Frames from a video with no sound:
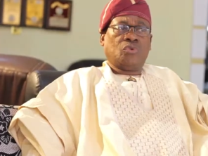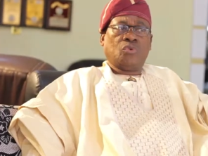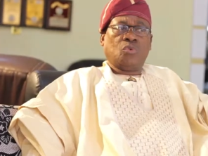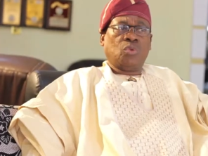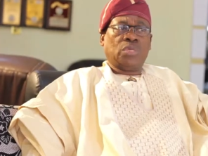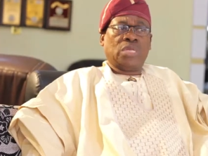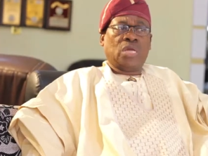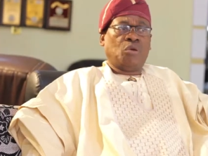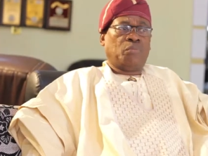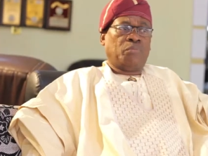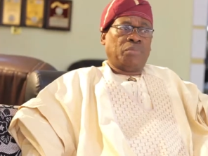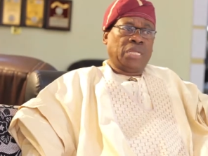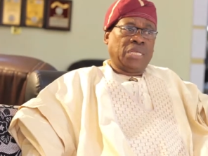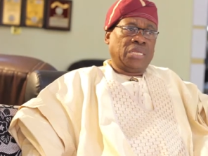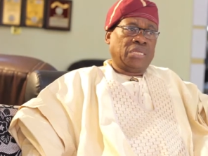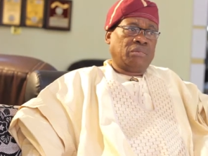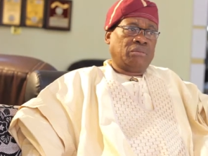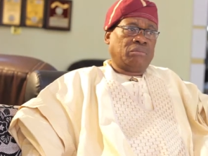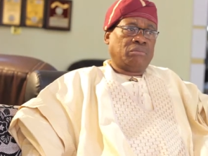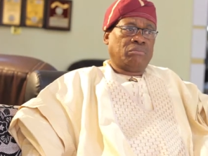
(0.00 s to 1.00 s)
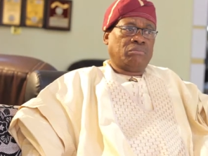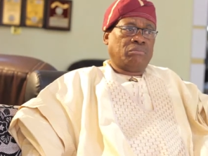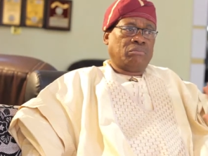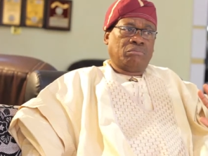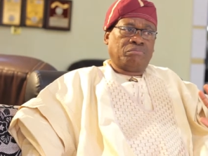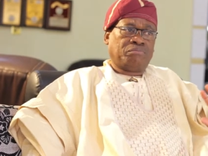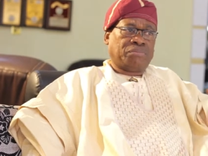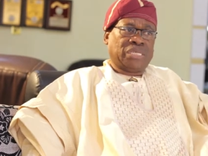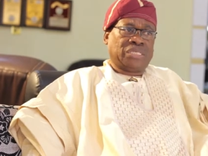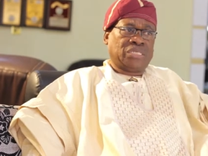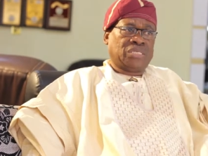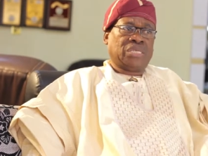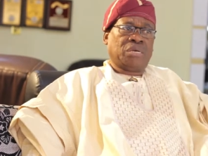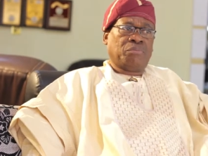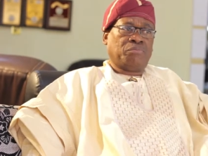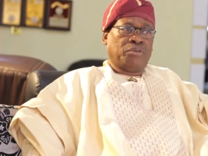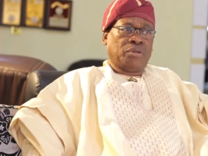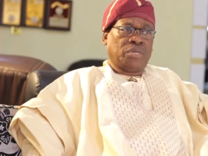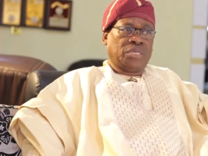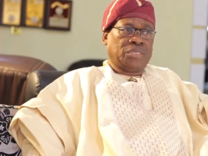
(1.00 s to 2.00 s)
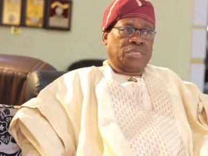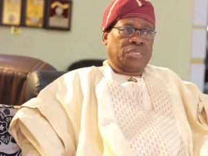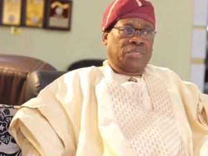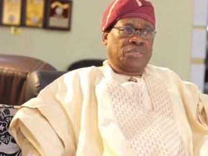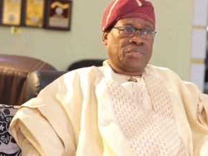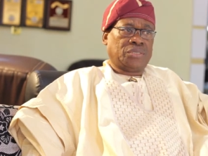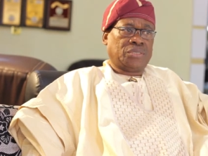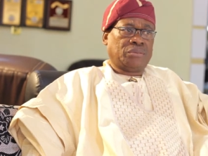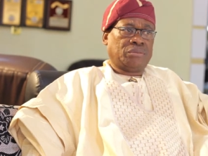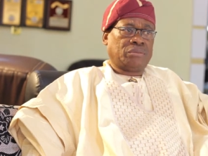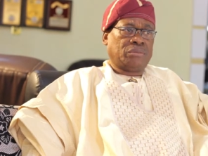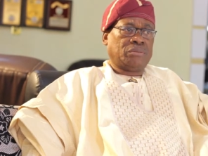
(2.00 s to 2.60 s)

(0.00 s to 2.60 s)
without playing partisan politics.